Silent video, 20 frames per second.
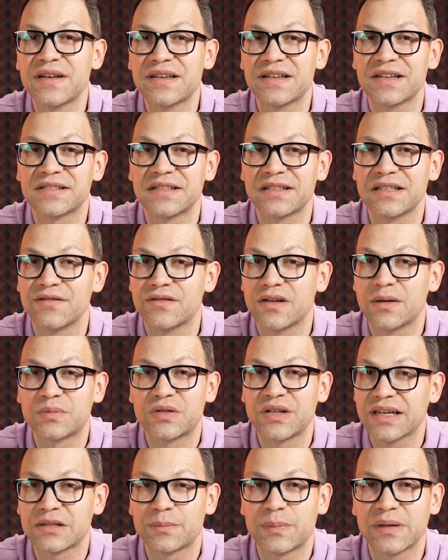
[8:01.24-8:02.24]
it doesn't live up
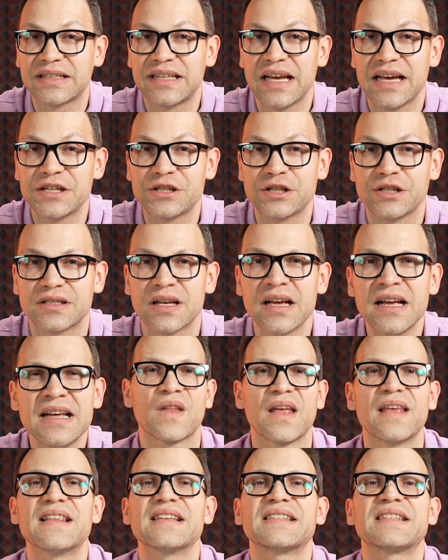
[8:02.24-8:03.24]
to expectations.
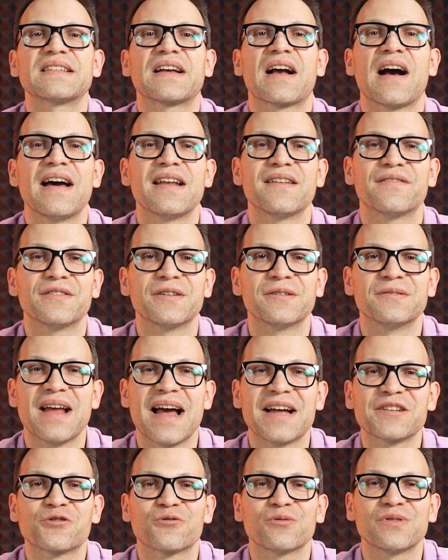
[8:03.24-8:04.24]
This is a kind of a
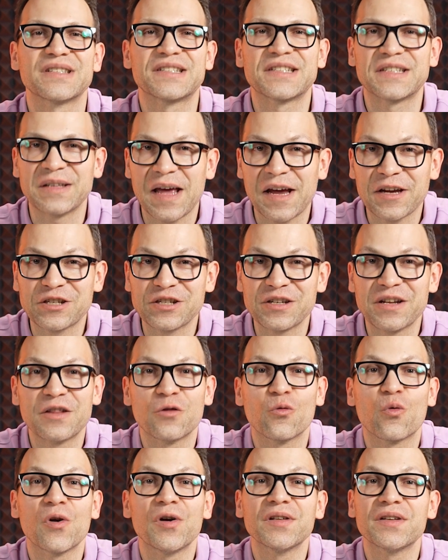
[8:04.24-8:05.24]
natural selection in
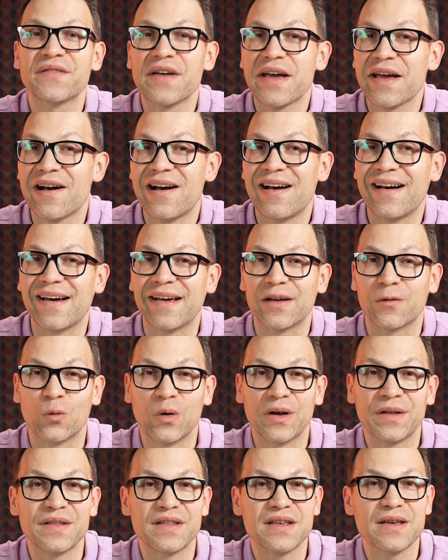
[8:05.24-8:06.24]
the world of AI,
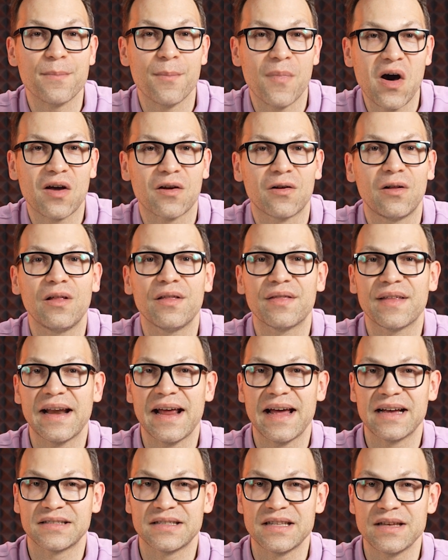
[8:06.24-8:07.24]
when the model that
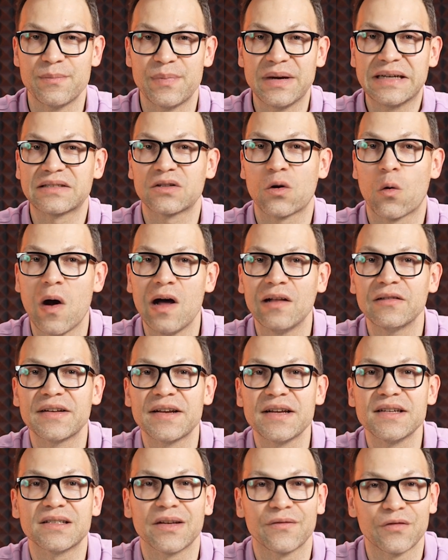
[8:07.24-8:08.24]
has the best
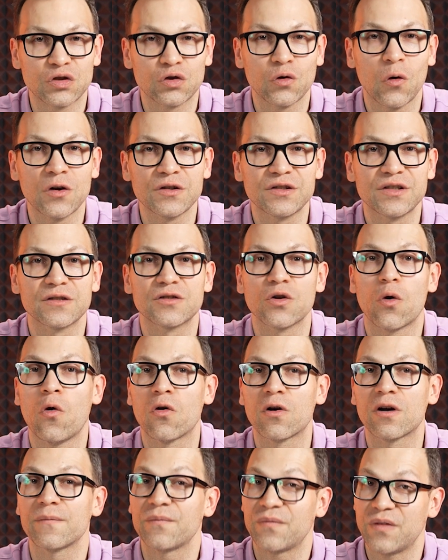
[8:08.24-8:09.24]
qualities of the sources
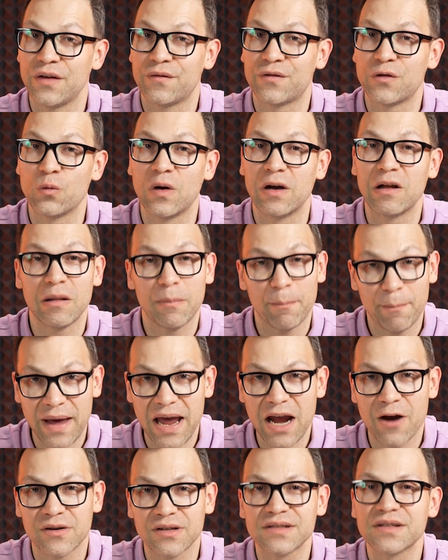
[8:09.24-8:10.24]
or, if you will,
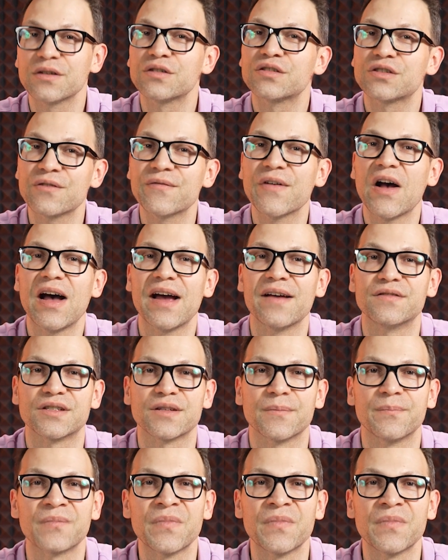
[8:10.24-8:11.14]
parents, survives.